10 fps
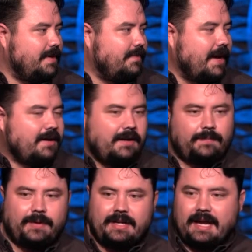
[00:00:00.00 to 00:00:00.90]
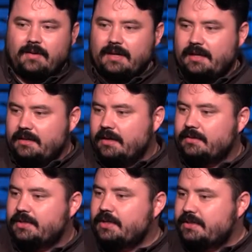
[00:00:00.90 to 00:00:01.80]
be better at putting out
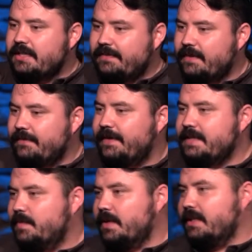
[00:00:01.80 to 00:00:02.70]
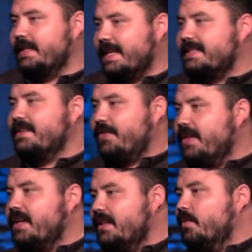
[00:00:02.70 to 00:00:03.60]
church stuff on Facebook. Like, that's a
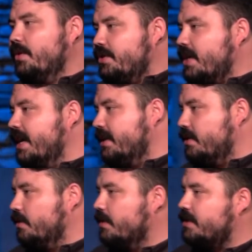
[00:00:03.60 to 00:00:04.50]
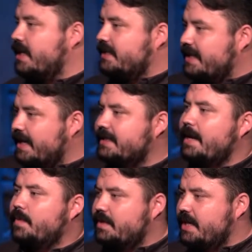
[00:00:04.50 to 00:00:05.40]
thing that we're trying to do. We're trying to stay on
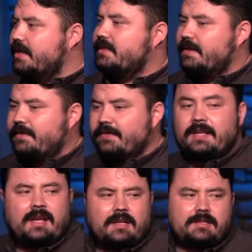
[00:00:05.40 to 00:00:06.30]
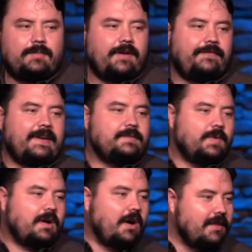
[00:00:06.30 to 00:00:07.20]
top of sharing stuff on Facebook. So I'm on
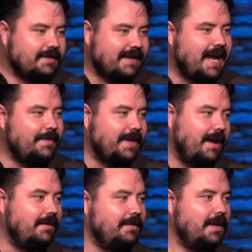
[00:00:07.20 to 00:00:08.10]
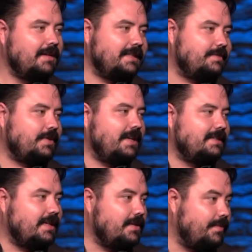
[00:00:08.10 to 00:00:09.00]
Facebook all the time now because I'm trying to
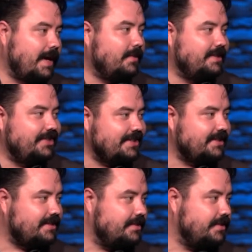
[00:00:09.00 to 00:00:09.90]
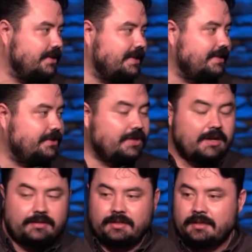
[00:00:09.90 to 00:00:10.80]
tell you about what Jesus is doing in this
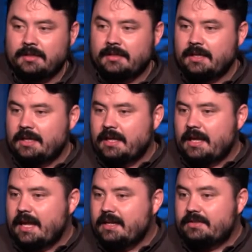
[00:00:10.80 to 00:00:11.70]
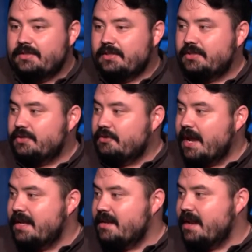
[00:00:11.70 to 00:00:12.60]
church, and it's just
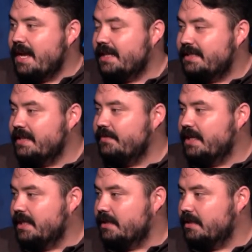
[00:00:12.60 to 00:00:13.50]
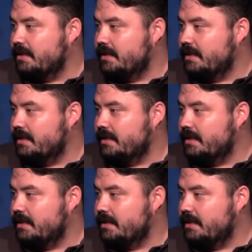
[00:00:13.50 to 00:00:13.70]
straight negativity.